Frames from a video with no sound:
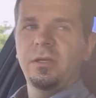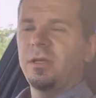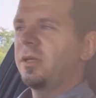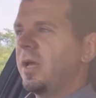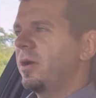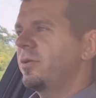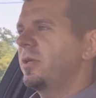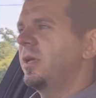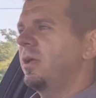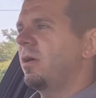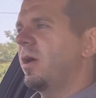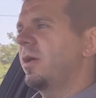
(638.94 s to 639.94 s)
And how do you
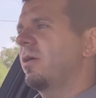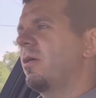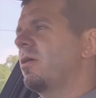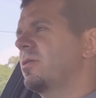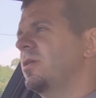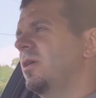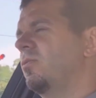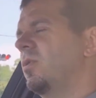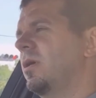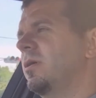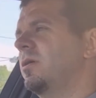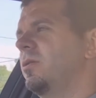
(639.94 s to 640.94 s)
get higher octane?
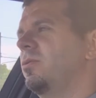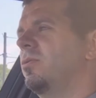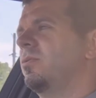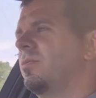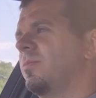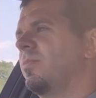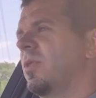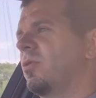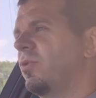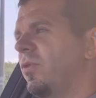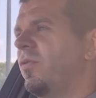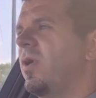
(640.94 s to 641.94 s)
Well, you
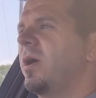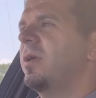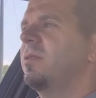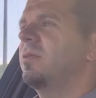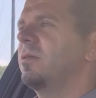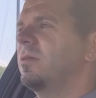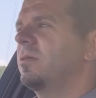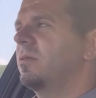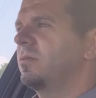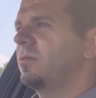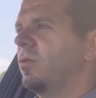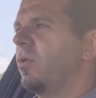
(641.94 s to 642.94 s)
refine
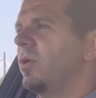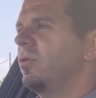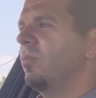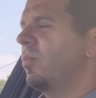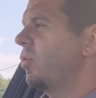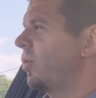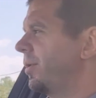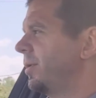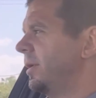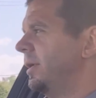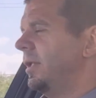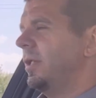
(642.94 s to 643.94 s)
the oil more.
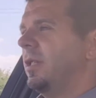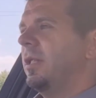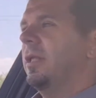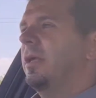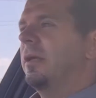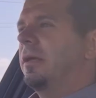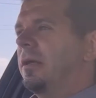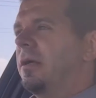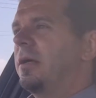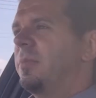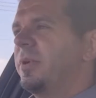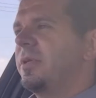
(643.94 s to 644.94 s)

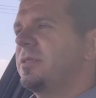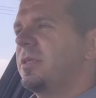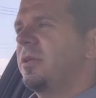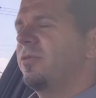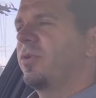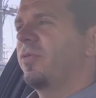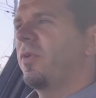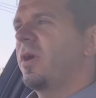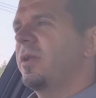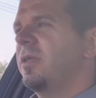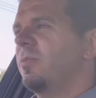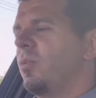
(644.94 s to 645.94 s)
But instead of
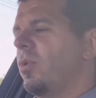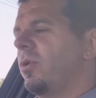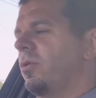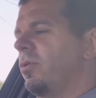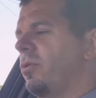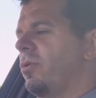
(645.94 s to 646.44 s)
refining the oil